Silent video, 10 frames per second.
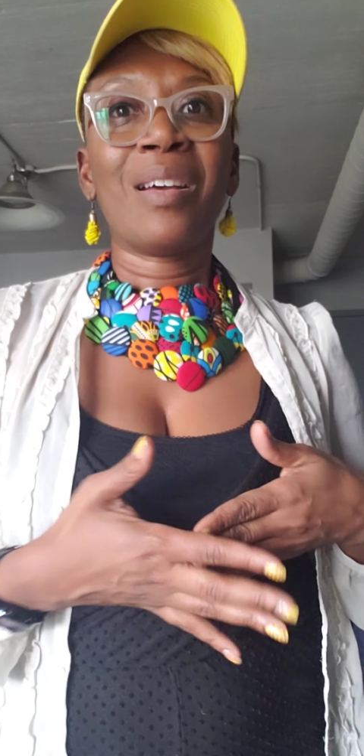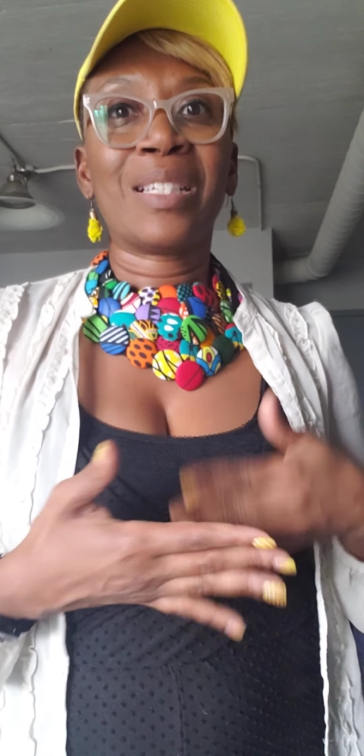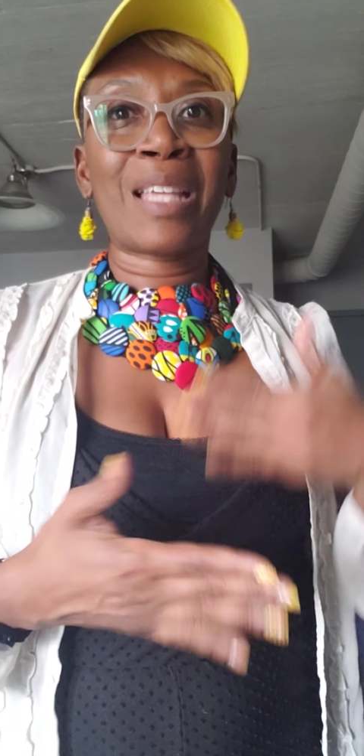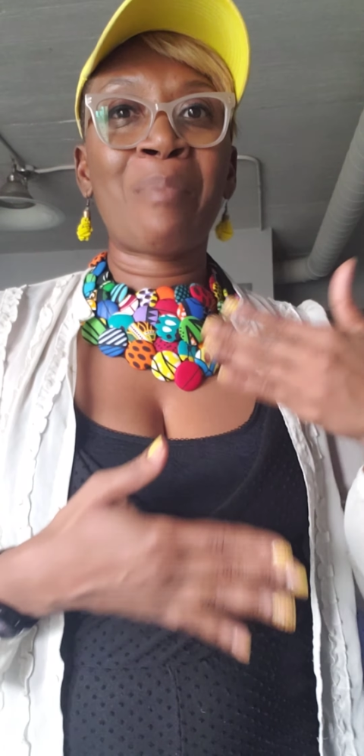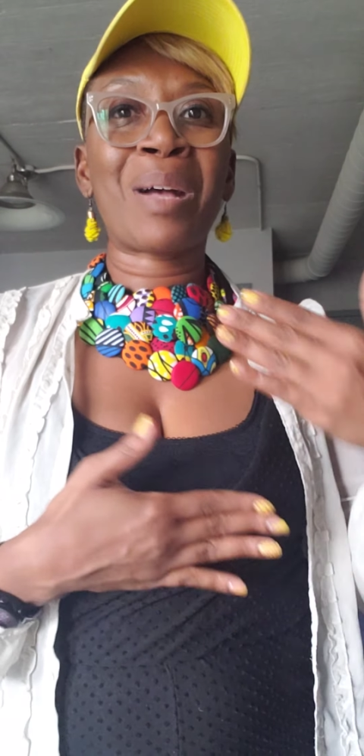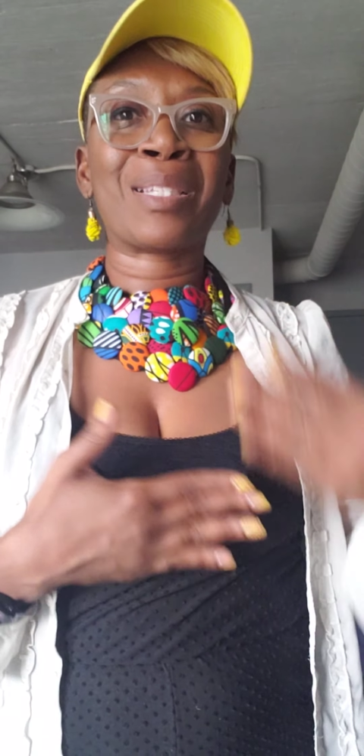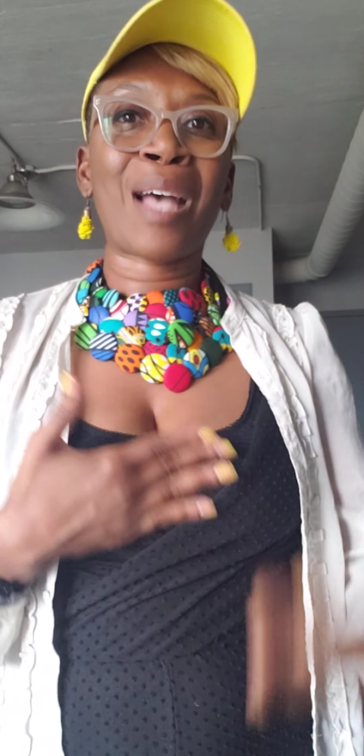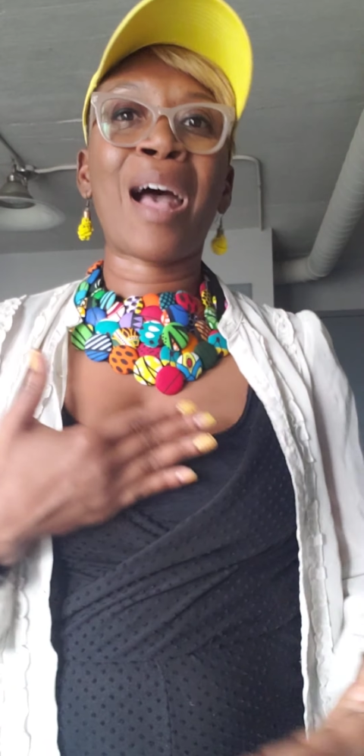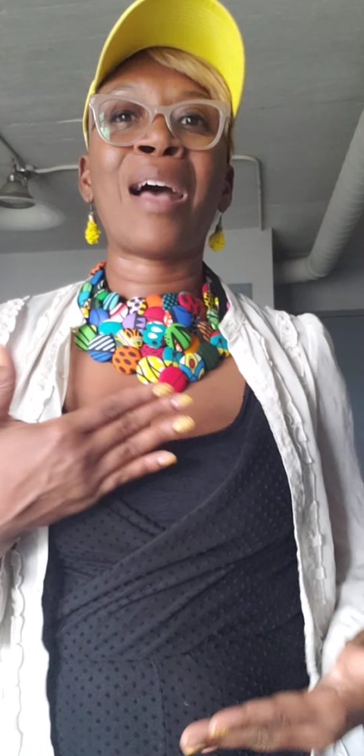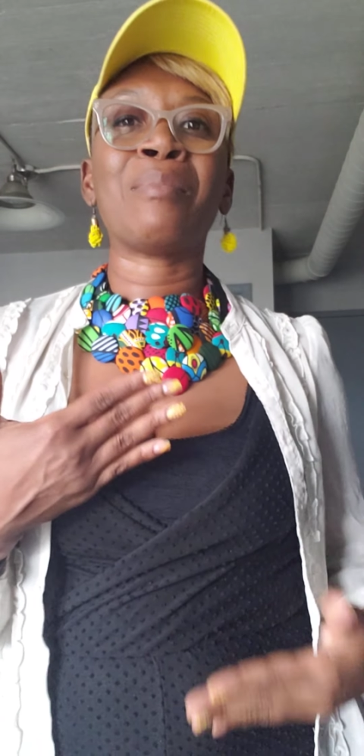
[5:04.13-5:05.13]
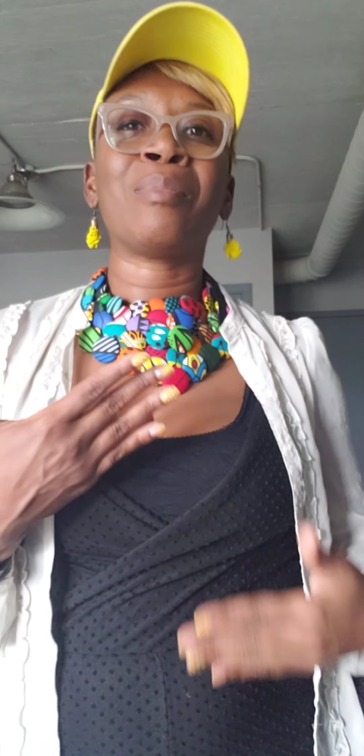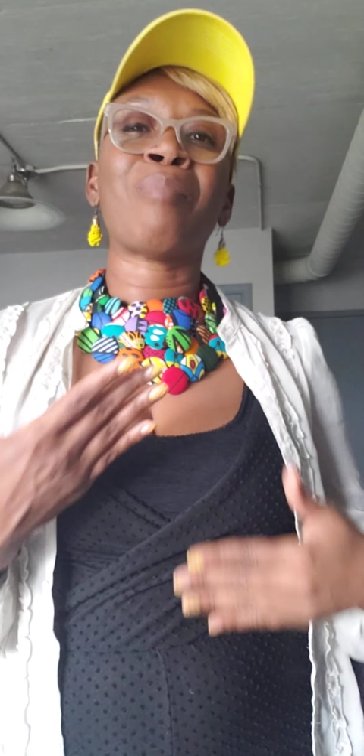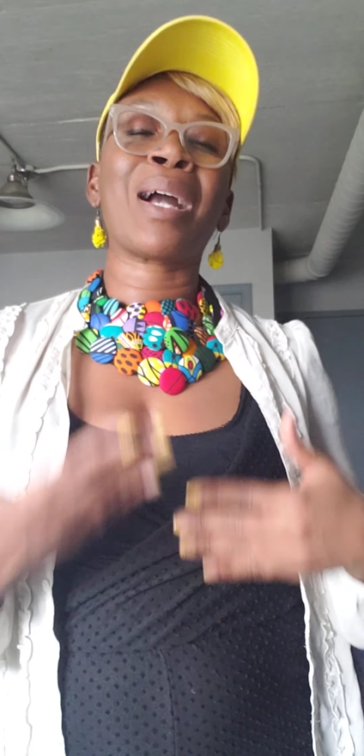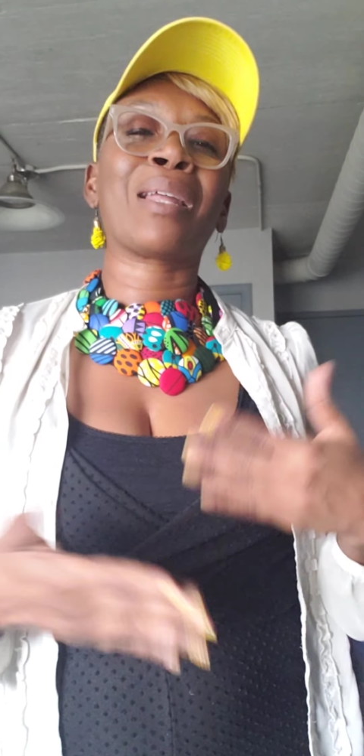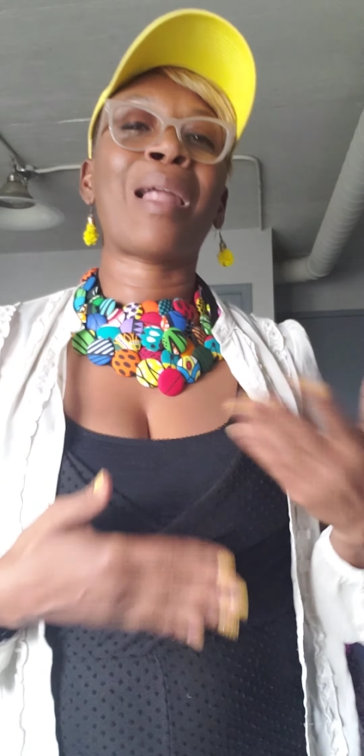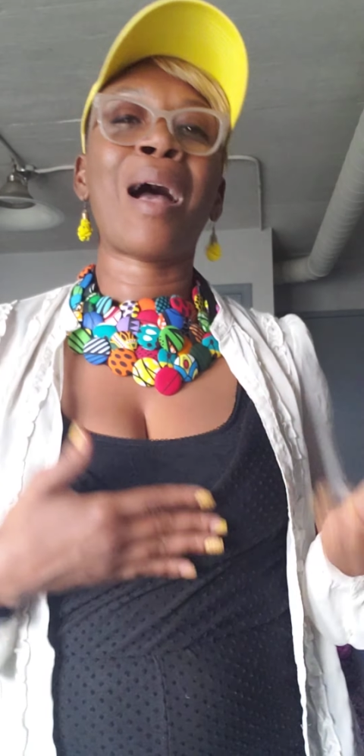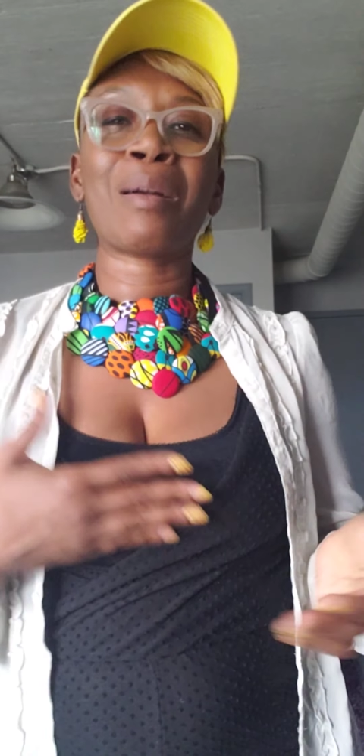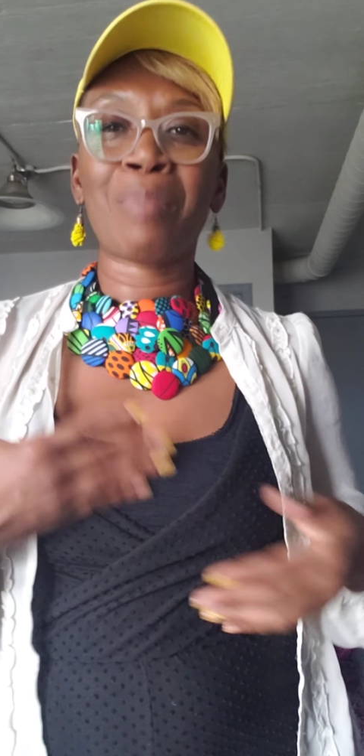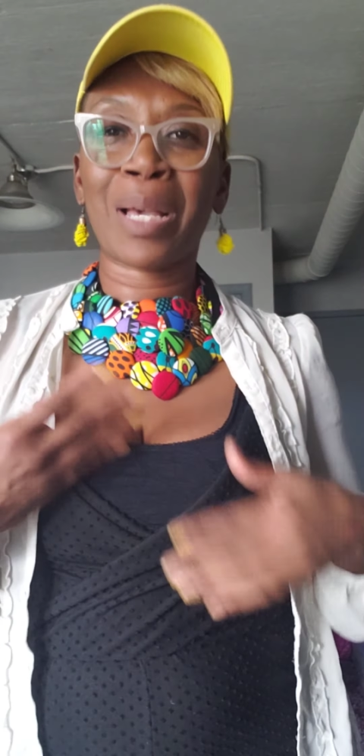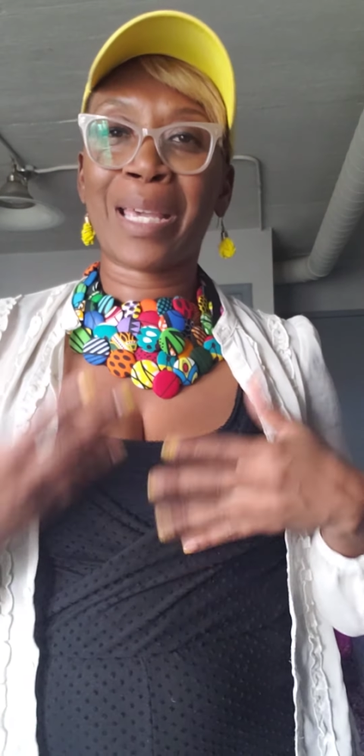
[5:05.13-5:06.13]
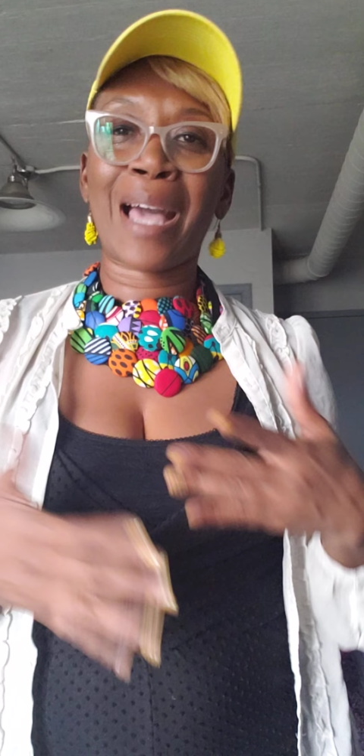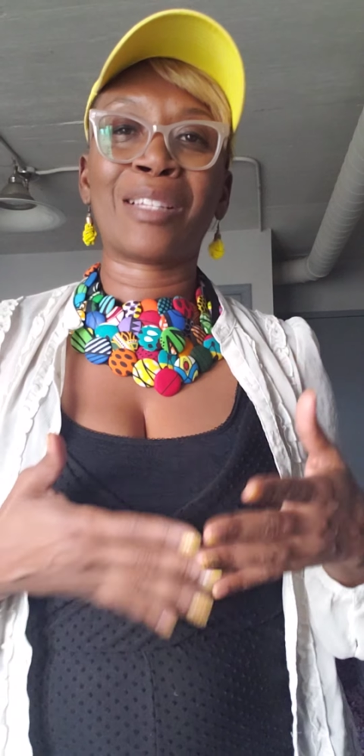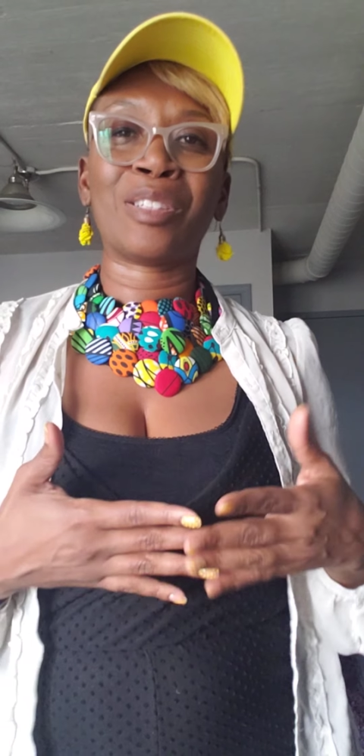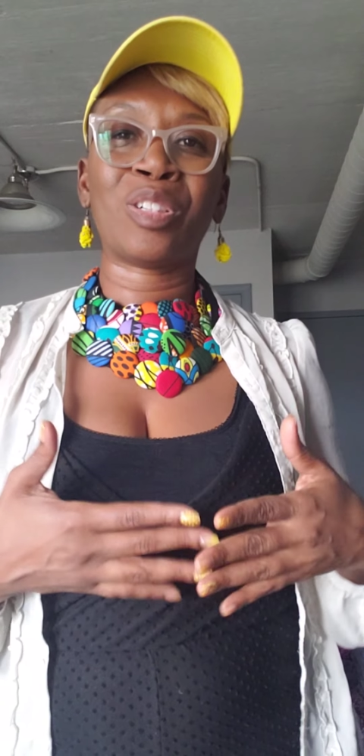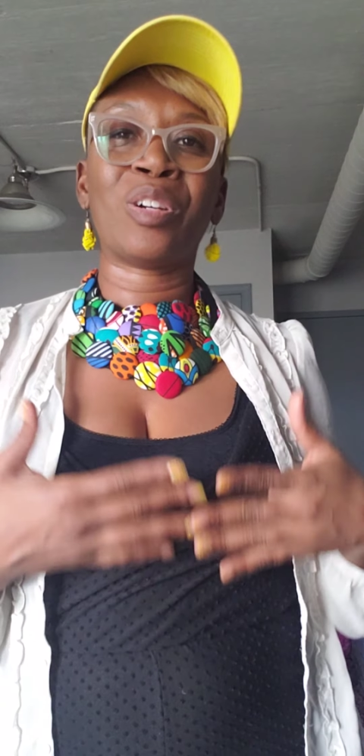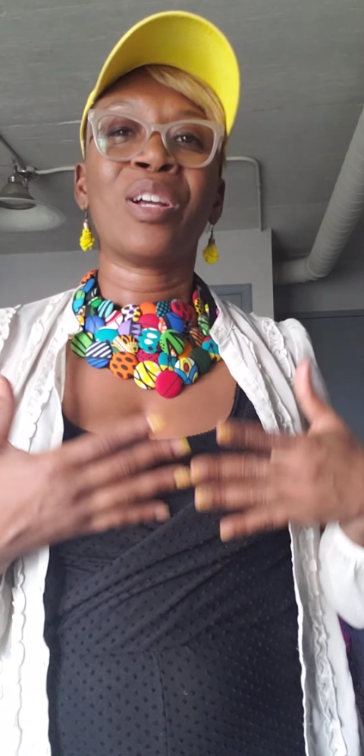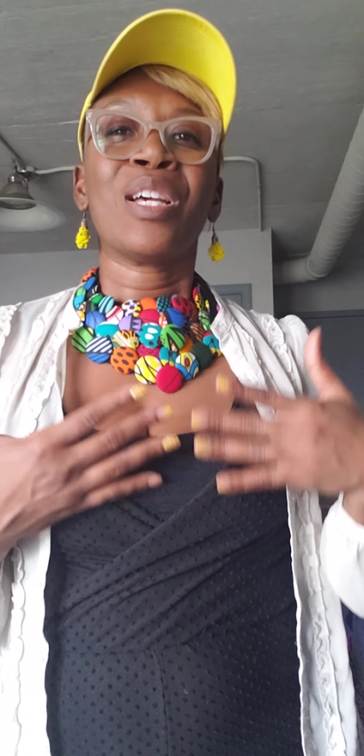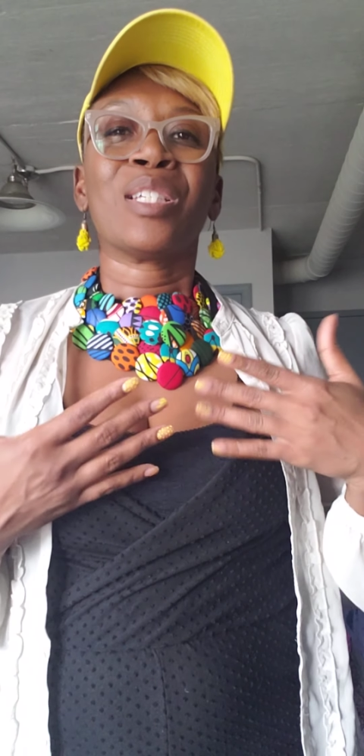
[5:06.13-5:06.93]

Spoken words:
set my time, my clock, my calendar,